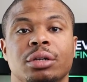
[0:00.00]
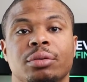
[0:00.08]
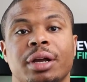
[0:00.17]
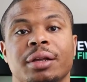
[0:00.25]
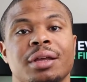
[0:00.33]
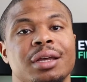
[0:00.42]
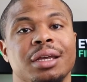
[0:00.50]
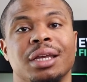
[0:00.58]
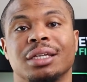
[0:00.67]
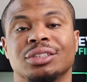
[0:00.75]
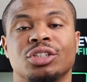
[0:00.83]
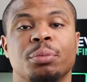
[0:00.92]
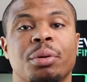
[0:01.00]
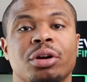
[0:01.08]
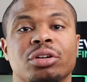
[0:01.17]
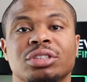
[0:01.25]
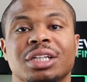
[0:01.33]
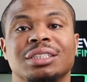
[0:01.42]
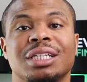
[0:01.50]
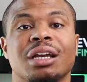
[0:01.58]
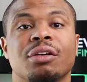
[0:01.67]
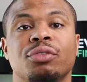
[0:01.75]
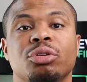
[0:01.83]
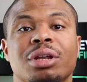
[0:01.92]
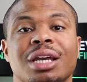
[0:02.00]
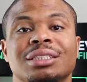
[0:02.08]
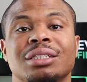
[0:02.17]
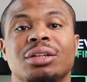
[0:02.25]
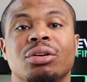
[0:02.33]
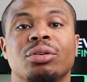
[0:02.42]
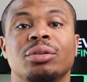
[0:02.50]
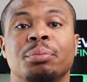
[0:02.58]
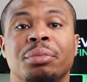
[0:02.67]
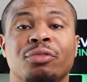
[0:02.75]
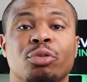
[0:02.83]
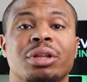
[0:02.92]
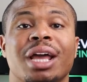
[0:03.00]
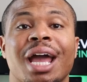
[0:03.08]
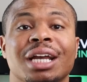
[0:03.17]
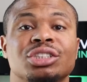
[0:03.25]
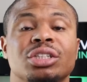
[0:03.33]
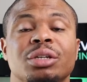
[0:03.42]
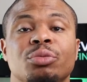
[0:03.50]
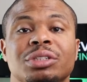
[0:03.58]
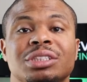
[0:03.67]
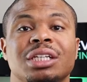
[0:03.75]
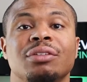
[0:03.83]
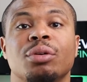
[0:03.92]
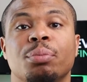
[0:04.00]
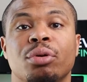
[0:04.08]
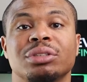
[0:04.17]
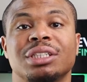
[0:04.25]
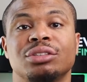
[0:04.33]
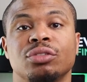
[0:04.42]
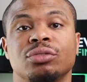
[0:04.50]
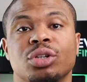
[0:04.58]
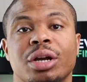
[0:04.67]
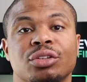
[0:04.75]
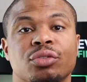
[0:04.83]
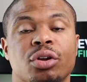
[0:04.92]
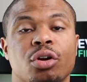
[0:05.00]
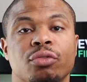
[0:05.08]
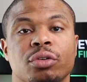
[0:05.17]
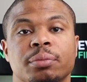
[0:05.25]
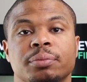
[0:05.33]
Right. Again, some partners can take a few days and before they actually receive the points that you've transferred over.